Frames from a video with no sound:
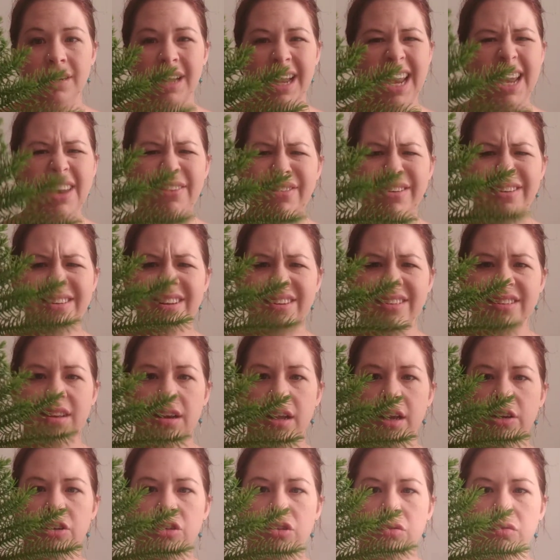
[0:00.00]
even
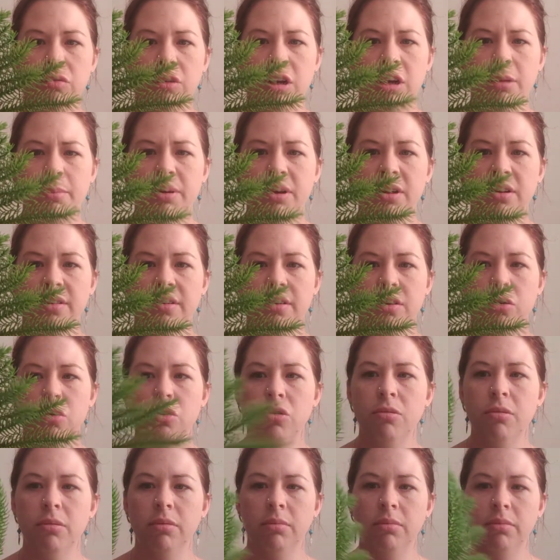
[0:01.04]
tessellation really, because it
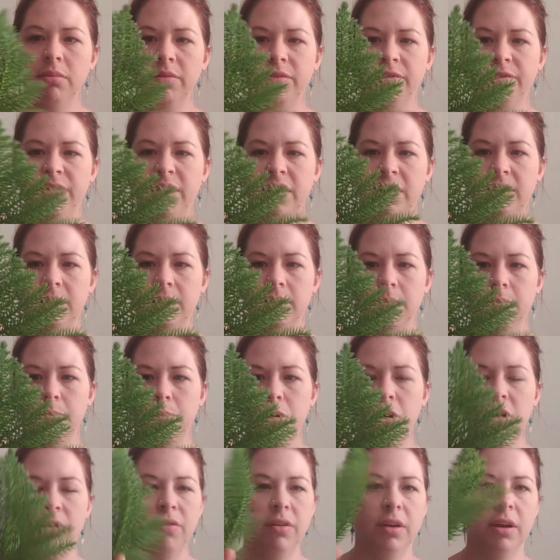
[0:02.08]
all fits
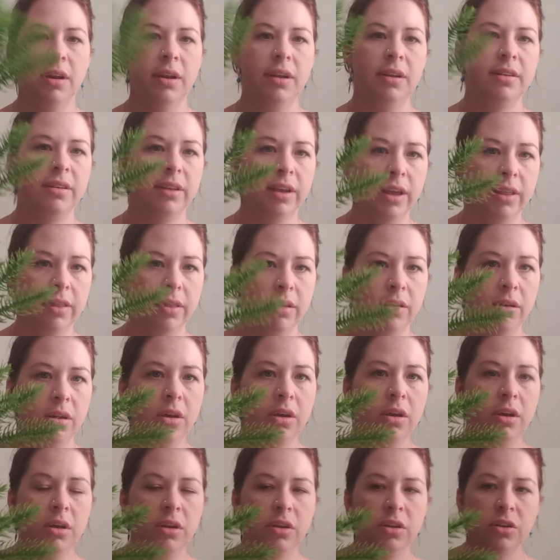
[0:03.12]
perfectly together.
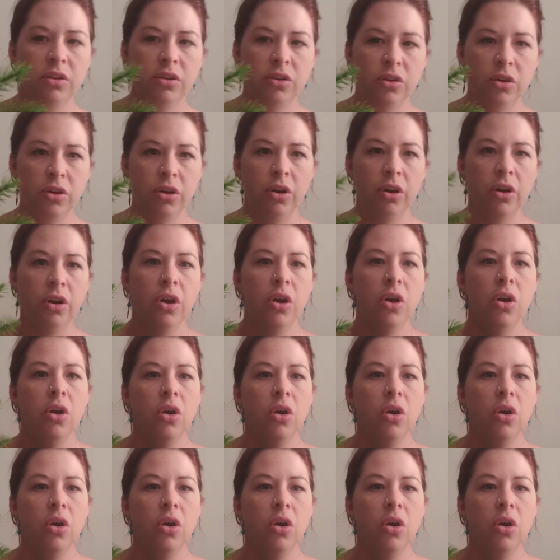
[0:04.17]
So